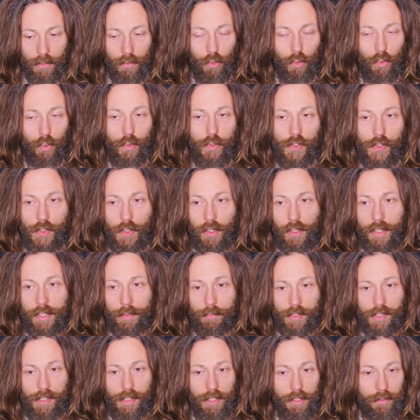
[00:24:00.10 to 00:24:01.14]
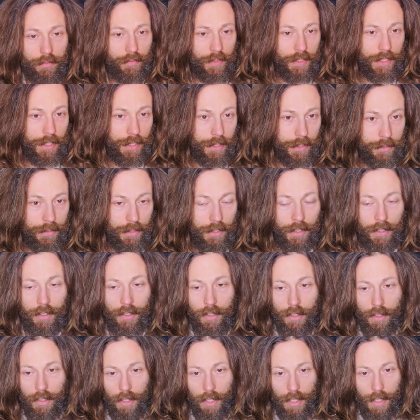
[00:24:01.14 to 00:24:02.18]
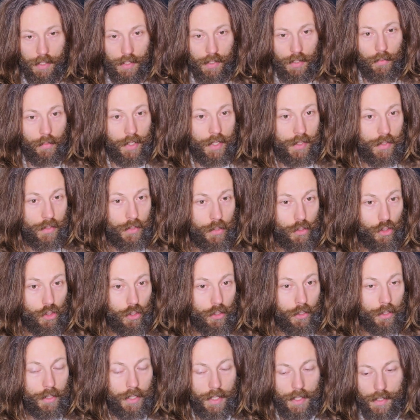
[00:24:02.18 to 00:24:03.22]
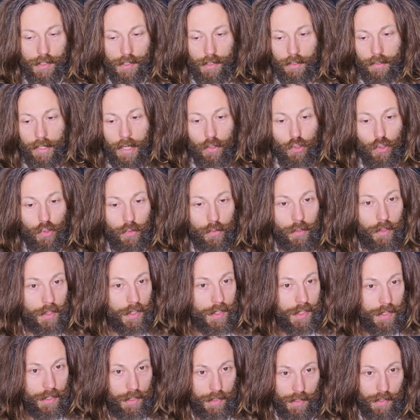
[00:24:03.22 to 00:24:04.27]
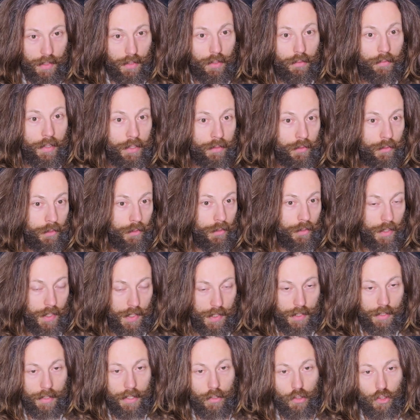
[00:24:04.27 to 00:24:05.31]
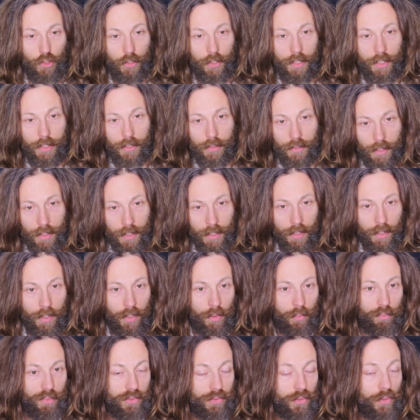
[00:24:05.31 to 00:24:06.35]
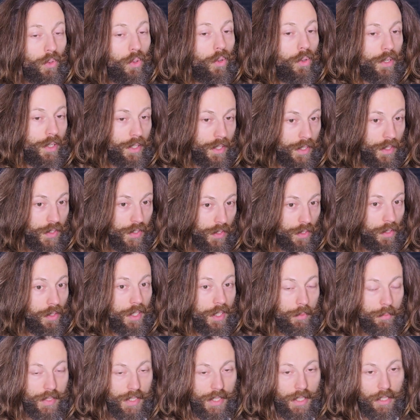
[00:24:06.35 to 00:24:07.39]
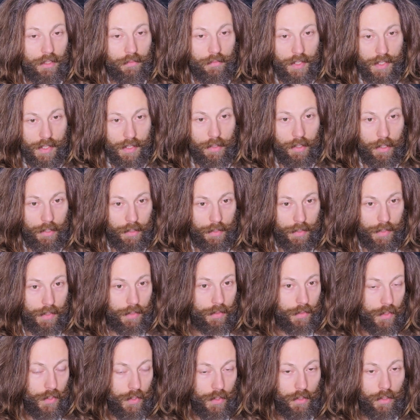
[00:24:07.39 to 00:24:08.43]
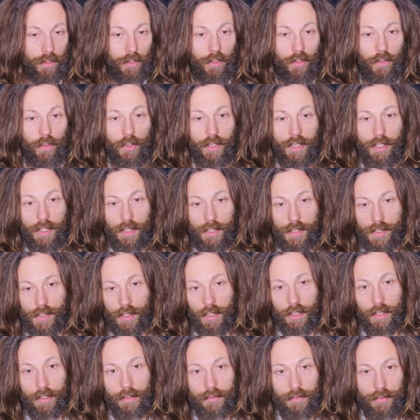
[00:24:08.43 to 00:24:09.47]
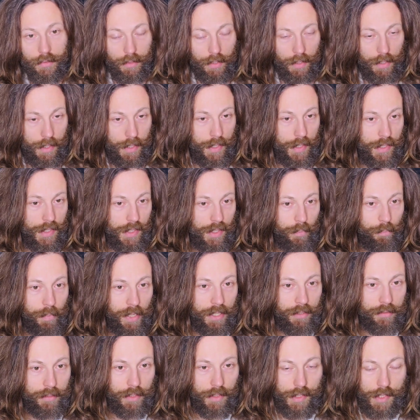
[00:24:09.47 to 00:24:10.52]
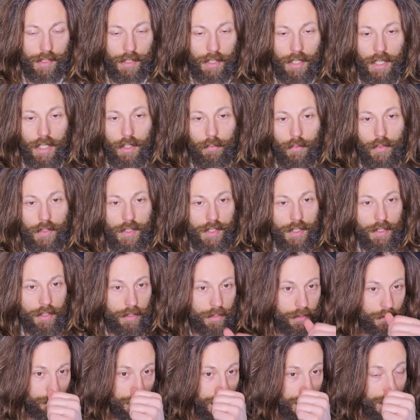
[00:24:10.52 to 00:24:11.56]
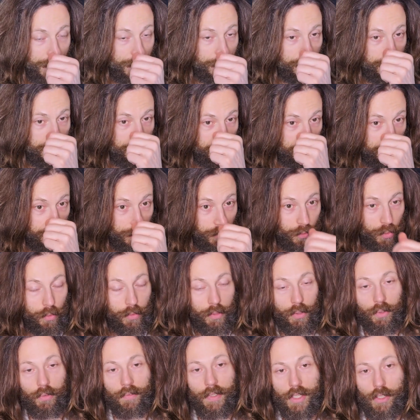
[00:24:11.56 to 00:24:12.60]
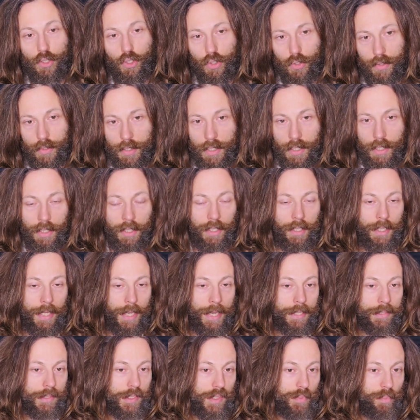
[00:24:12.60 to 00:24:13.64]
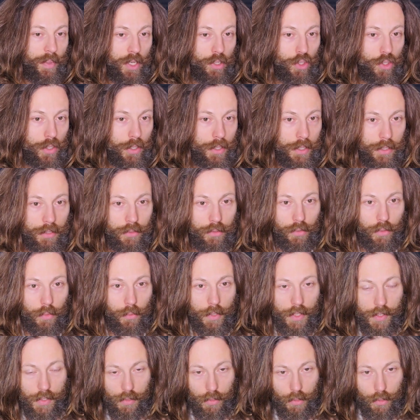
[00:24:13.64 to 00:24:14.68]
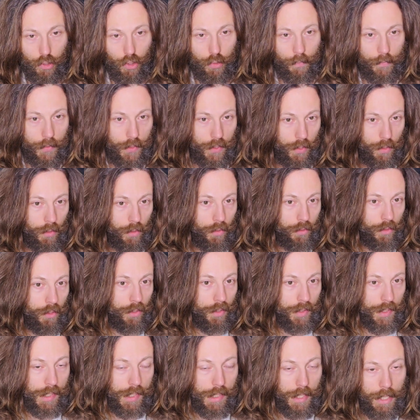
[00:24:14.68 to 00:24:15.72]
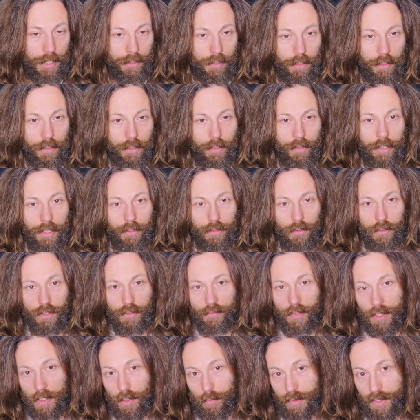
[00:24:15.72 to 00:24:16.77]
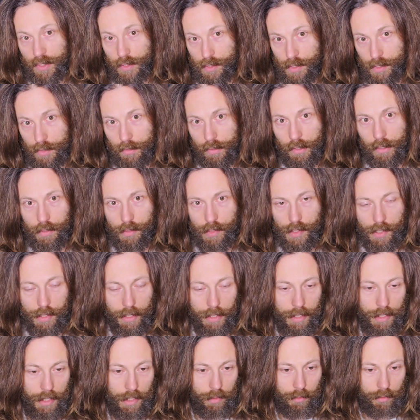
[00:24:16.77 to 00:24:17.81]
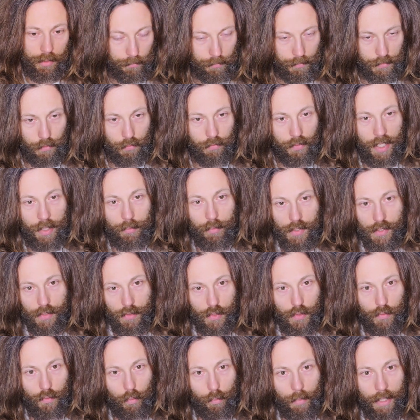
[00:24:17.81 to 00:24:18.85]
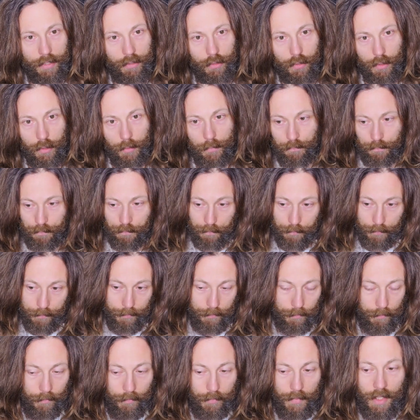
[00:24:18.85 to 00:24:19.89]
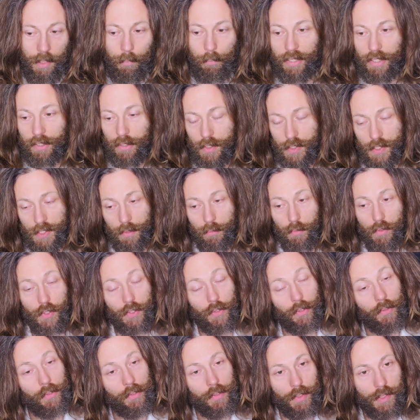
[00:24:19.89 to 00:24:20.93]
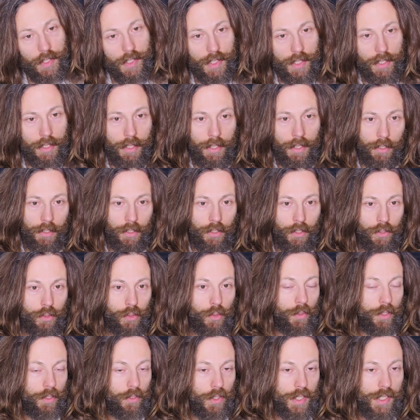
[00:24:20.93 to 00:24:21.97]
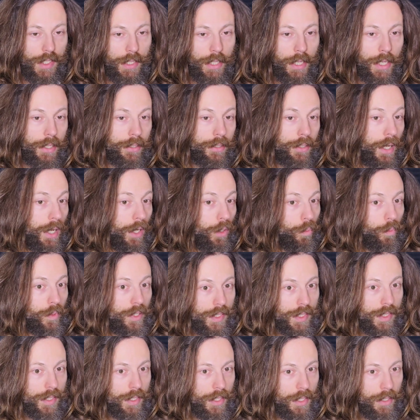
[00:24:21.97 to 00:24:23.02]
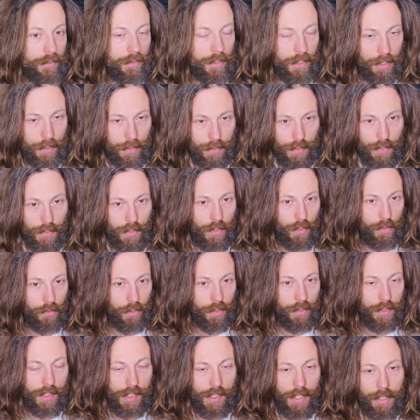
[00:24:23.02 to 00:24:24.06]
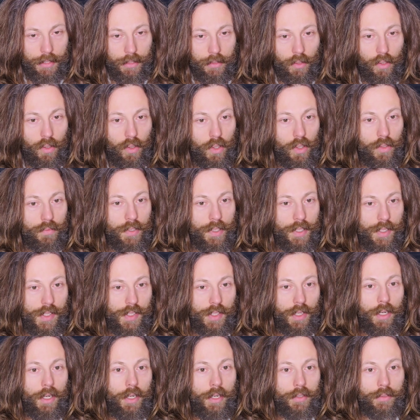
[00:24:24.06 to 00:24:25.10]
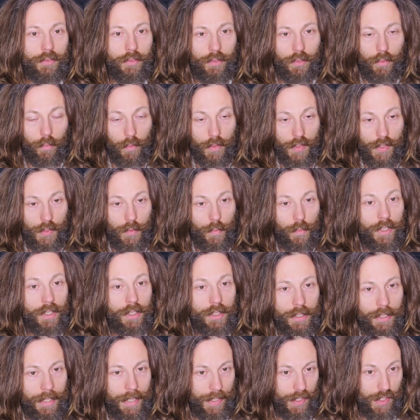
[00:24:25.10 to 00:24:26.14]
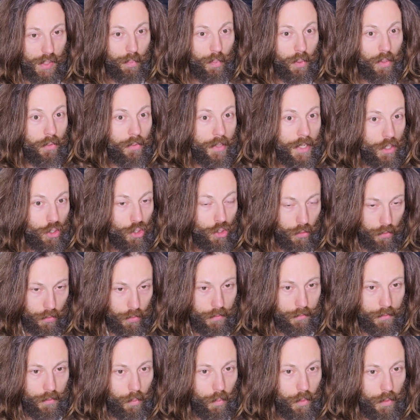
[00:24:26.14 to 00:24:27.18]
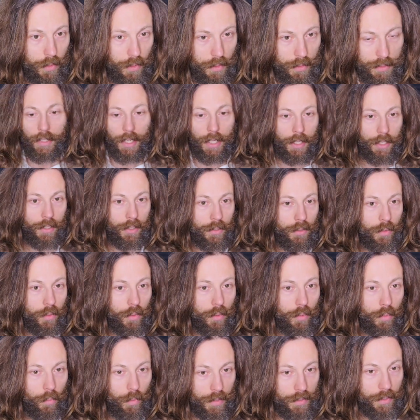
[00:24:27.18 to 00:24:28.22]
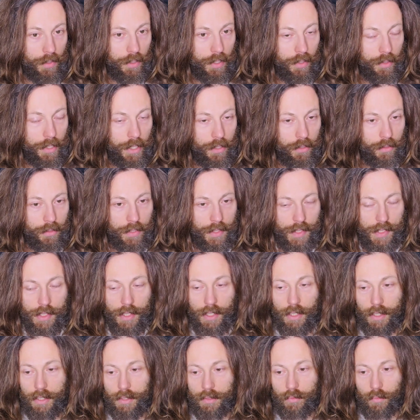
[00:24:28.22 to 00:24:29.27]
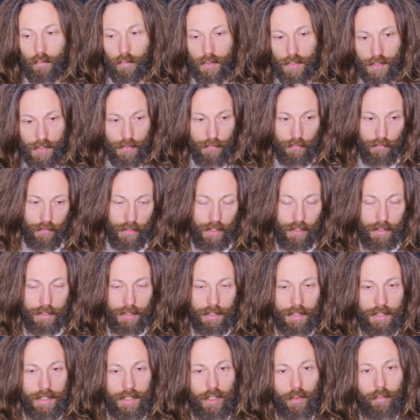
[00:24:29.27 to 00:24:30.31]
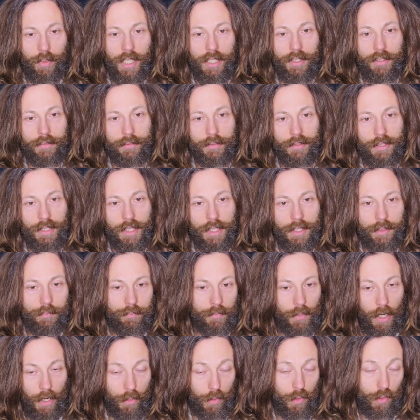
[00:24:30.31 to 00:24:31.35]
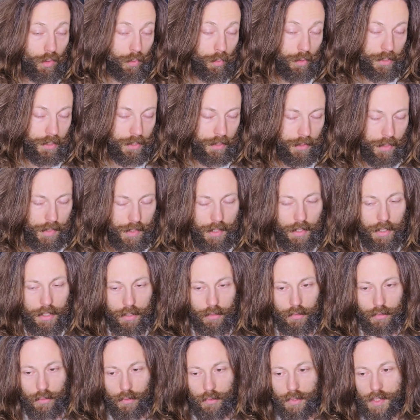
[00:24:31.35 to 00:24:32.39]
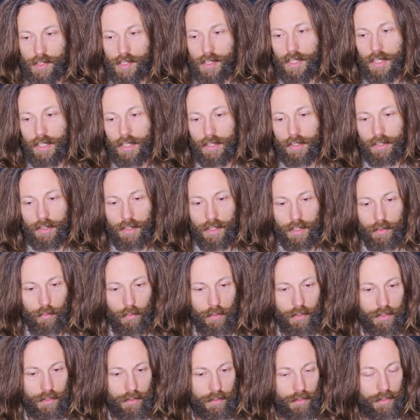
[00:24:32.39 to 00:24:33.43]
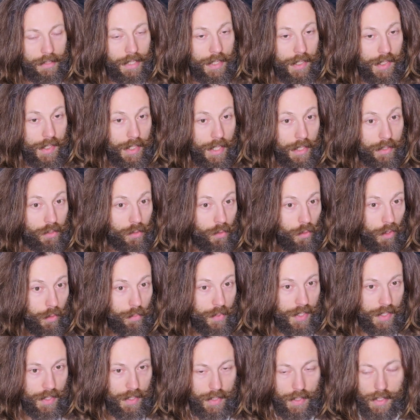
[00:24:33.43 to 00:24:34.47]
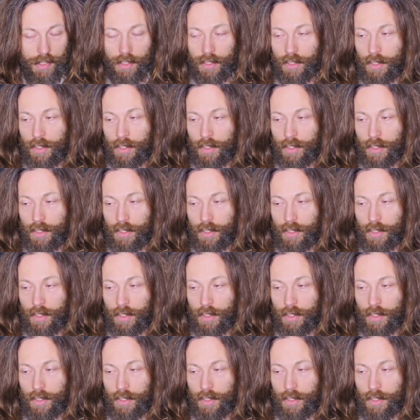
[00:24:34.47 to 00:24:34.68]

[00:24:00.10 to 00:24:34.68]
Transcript: who saw himself again as a researcher, as a naturalist, as an inventor, as an engineer, before he saw himself as an artist. So his art, his painting style was invested into innovation and especially into research. So you could say that Leonardo developed his entire style, the famous sfumato, because he was curious to understand how we see things. So you could say that all of his art was really exploration of the world. Now, what Leonardo has done was fairly illegal back in the day. Arguably, it is illegal to this day. He would dissect corpses